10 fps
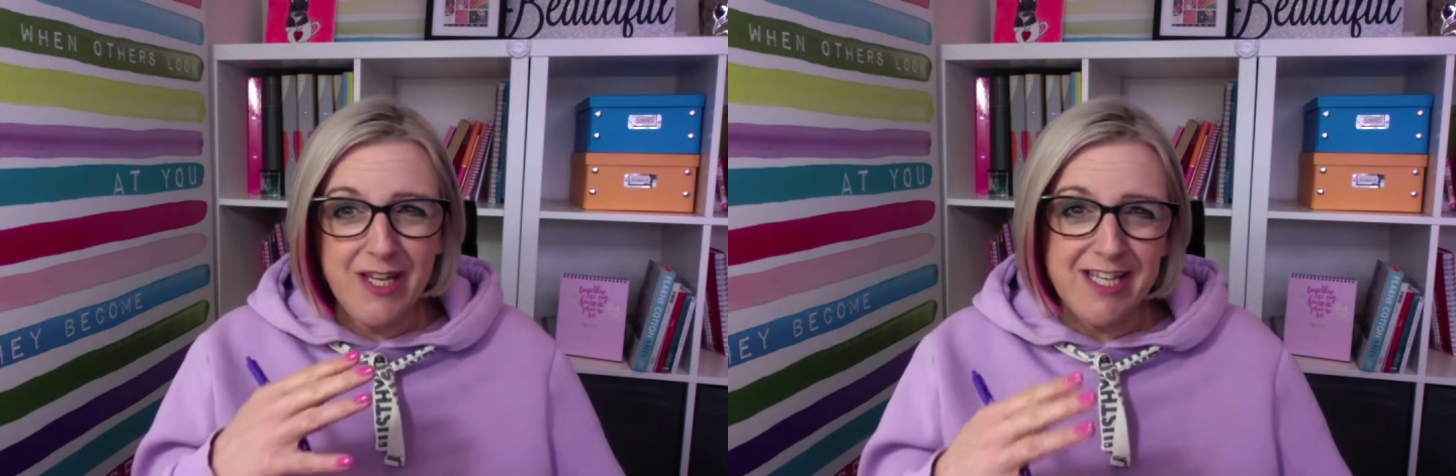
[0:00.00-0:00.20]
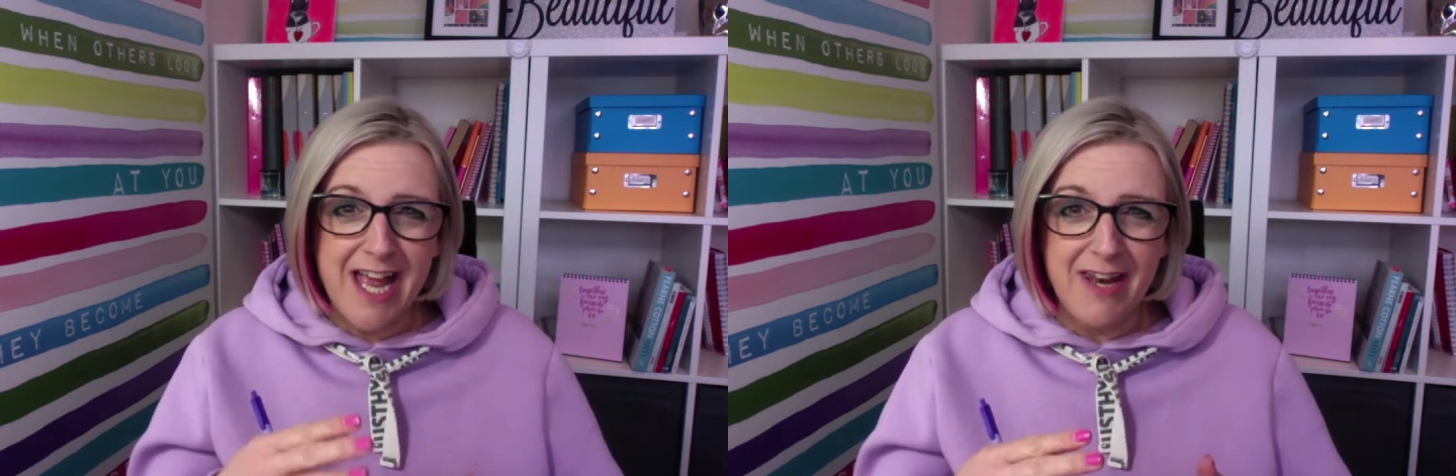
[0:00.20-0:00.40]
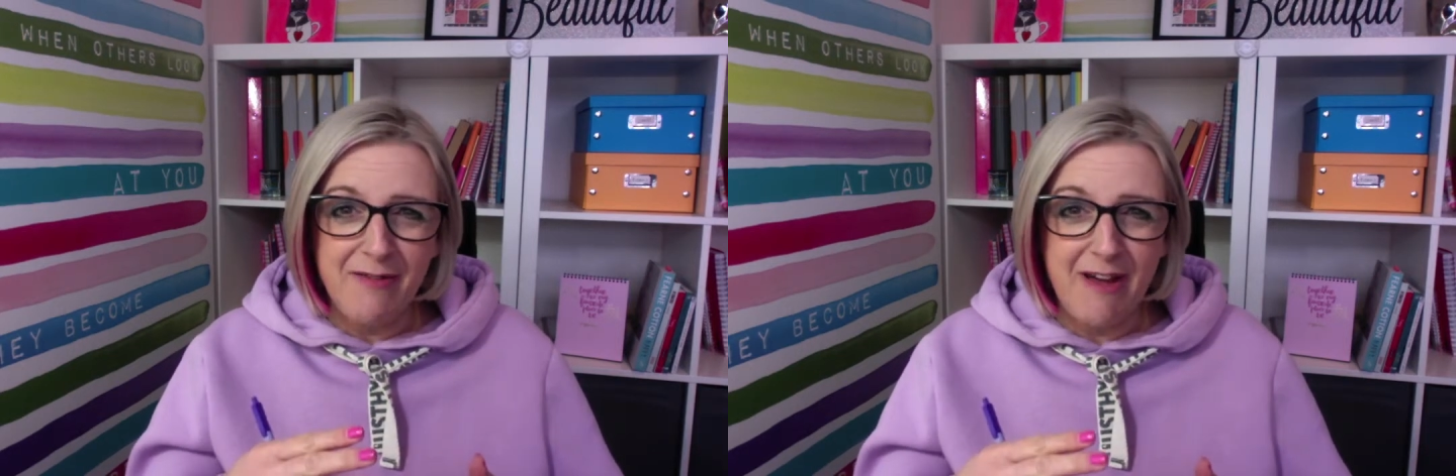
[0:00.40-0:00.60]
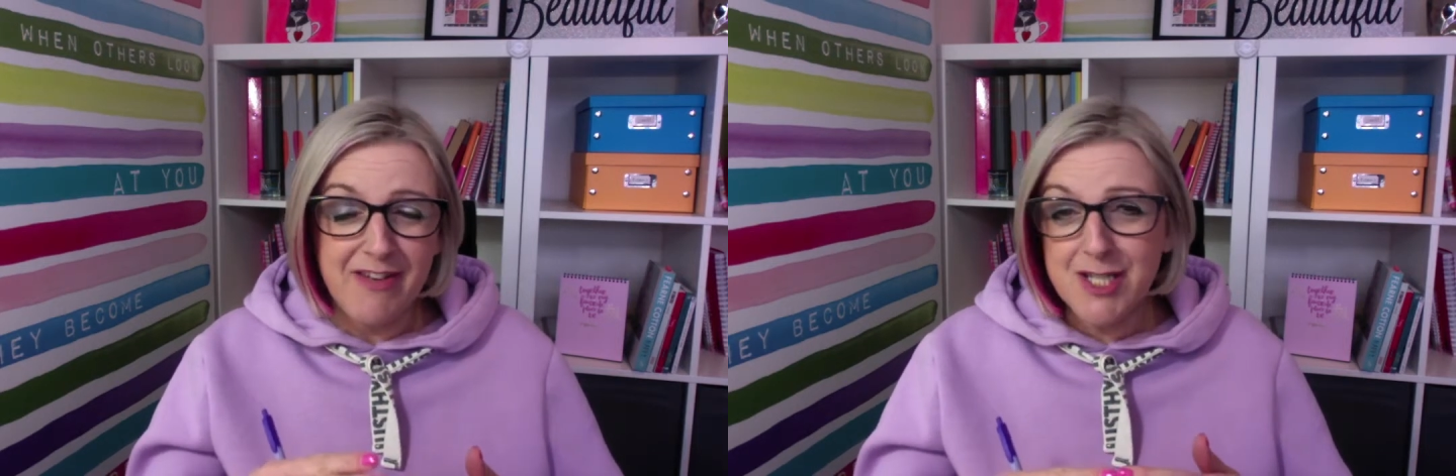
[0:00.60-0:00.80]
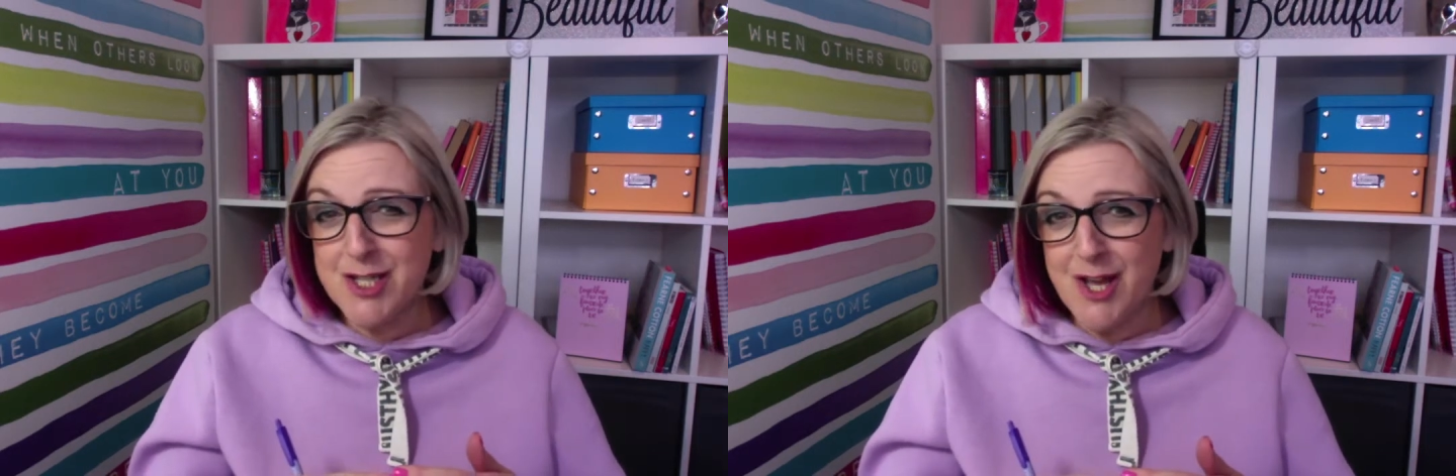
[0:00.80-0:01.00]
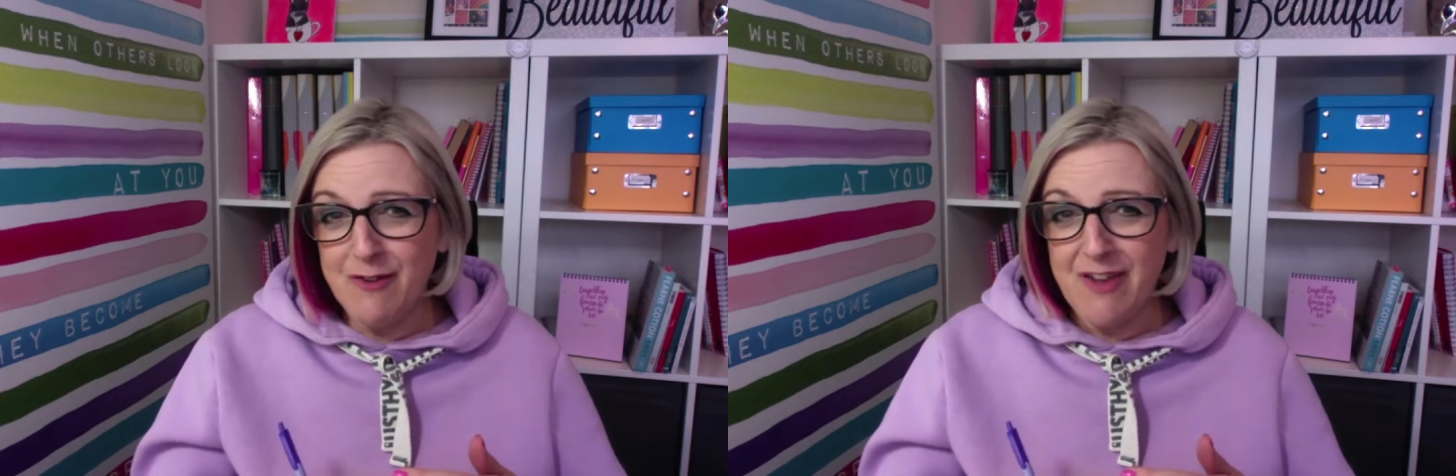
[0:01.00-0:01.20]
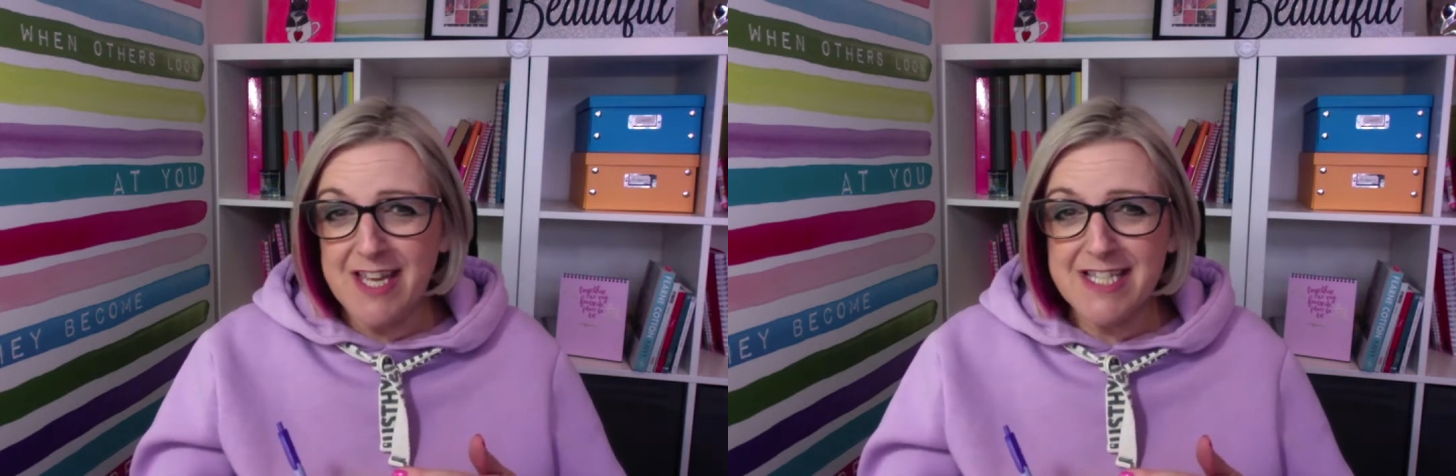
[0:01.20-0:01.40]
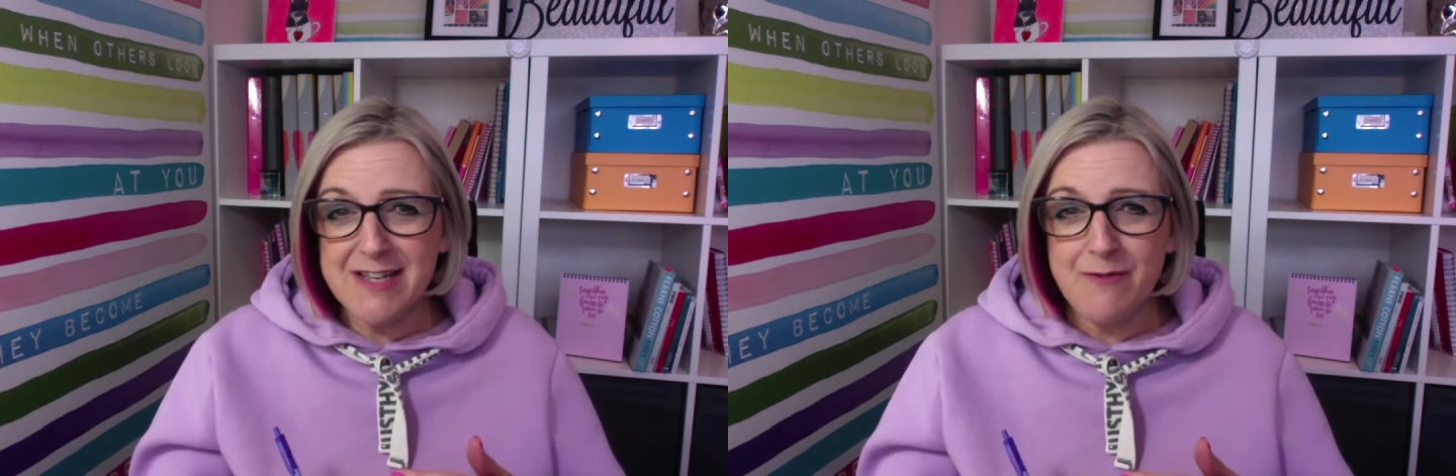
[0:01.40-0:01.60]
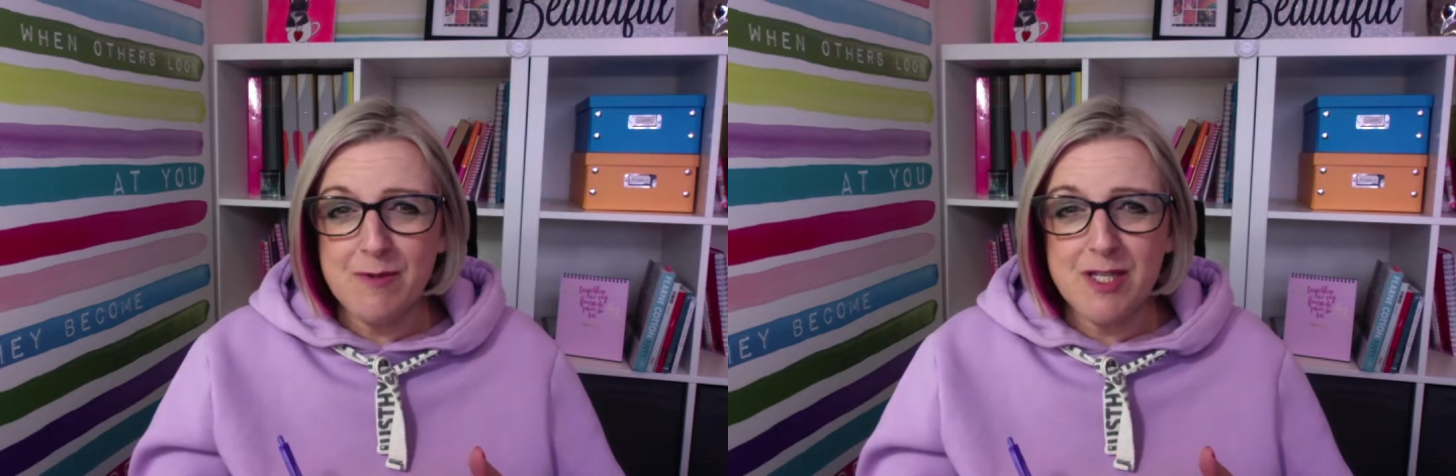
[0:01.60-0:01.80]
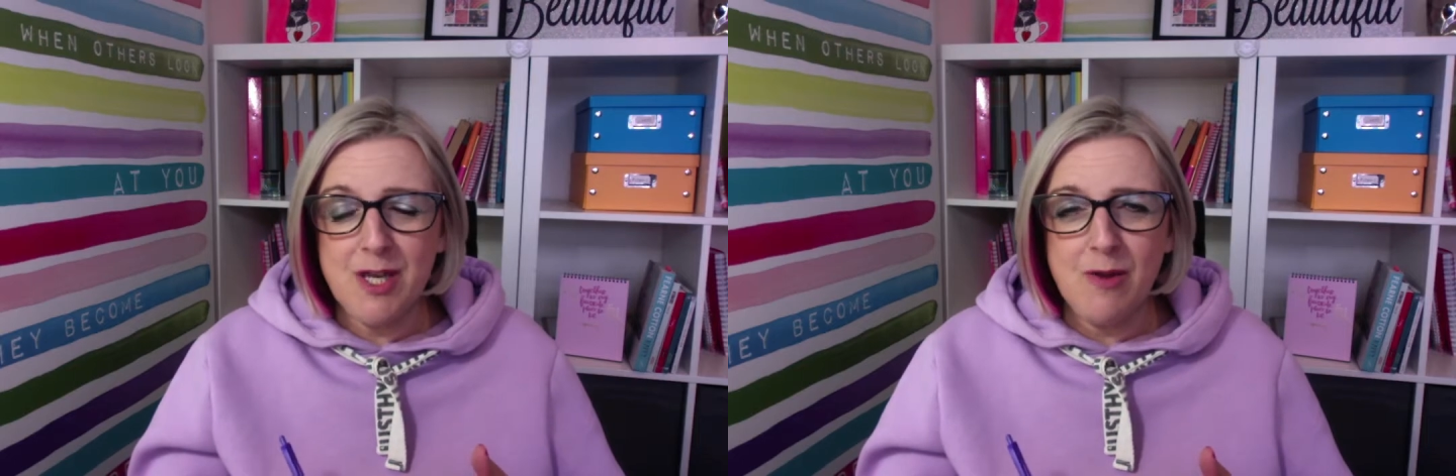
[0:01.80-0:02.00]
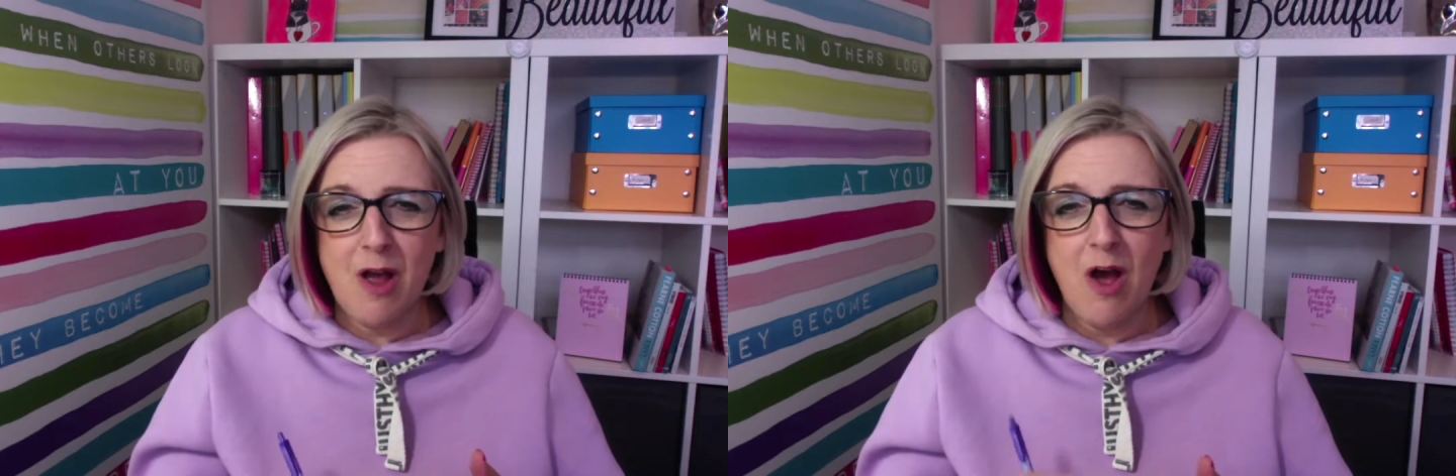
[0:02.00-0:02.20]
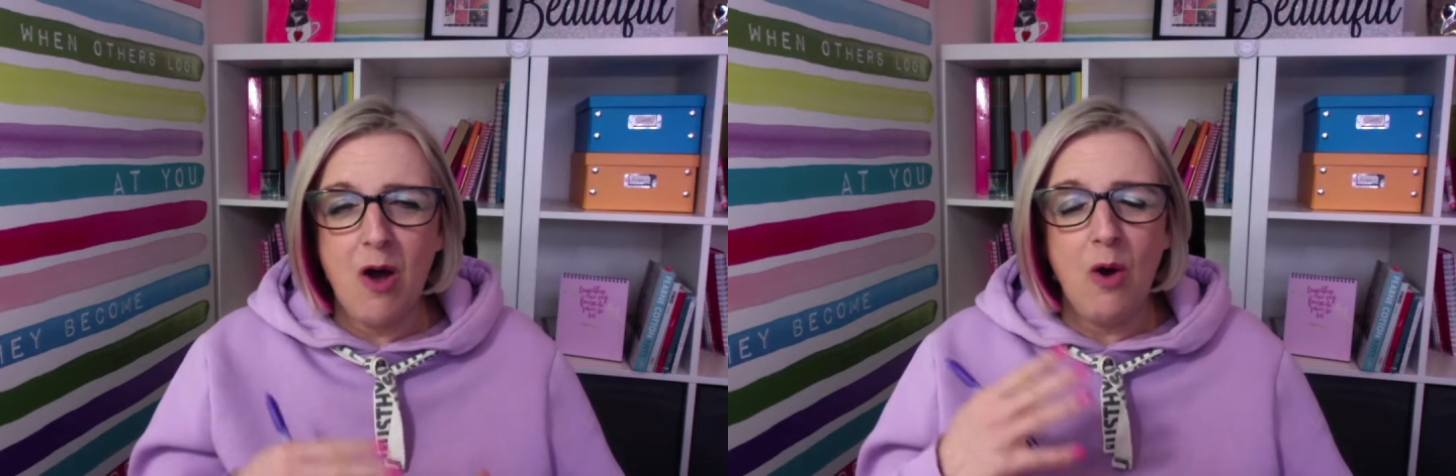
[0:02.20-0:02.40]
you'd kind of have it serviced if it was a new car,